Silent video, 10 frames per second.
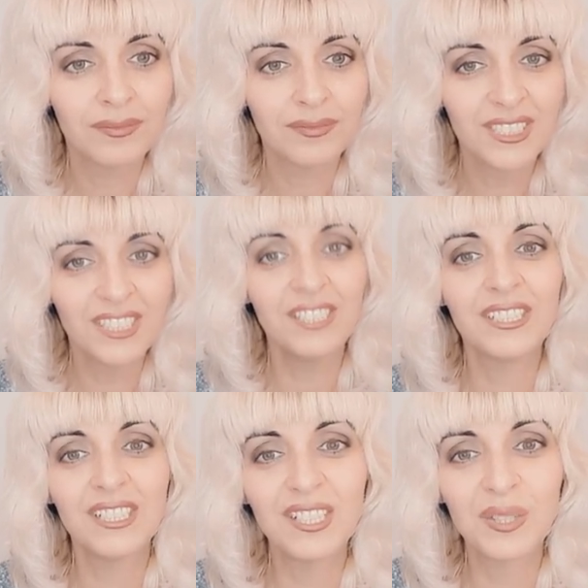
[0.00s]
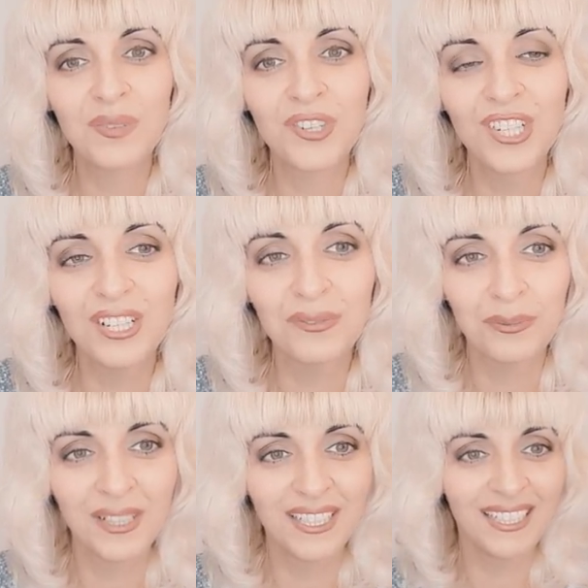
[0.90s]
sea is a little bit chilly for
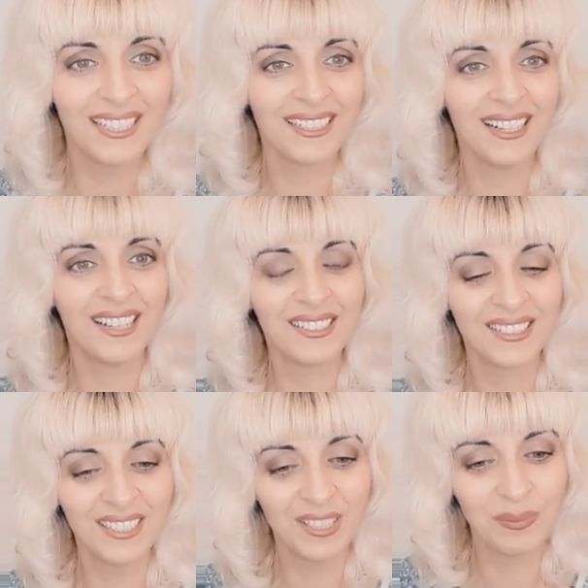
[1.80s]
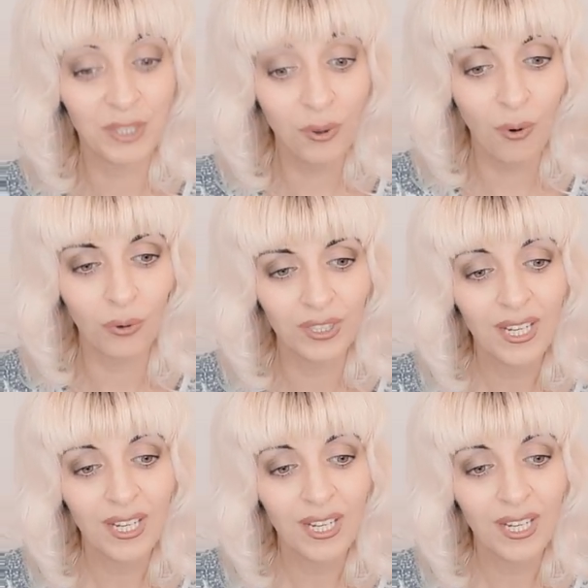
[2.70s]
me here, guys, a little bit cold.